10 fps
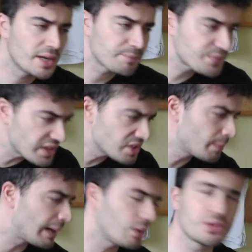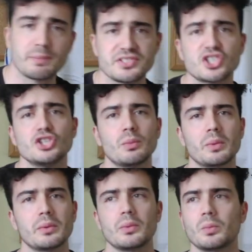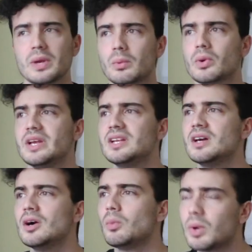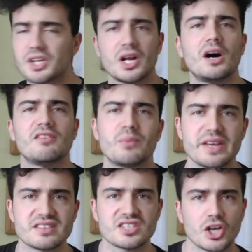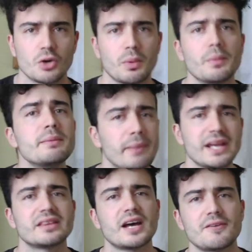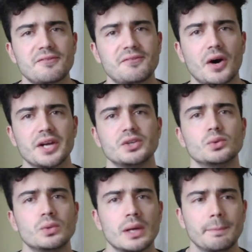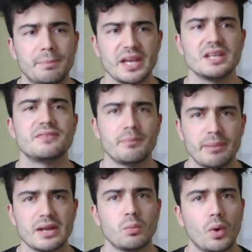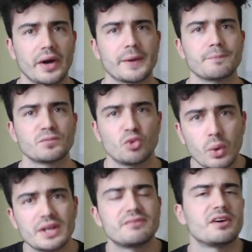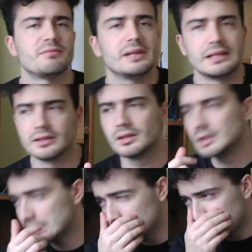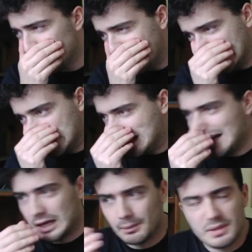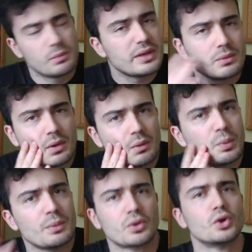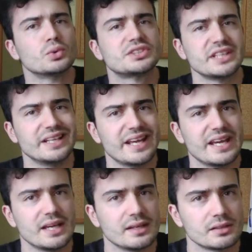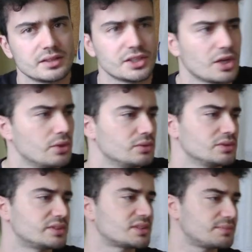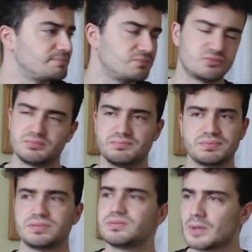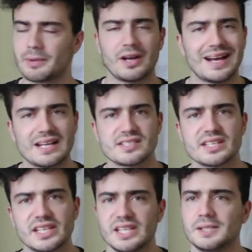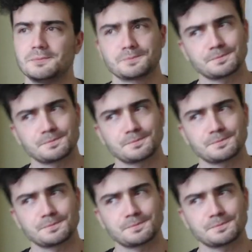think about the position that we were in 1.5 weeks ago when we made that final bid for Ben White, 25 million. I mean, we were all sitting here, you know, rubbing our hands thinking,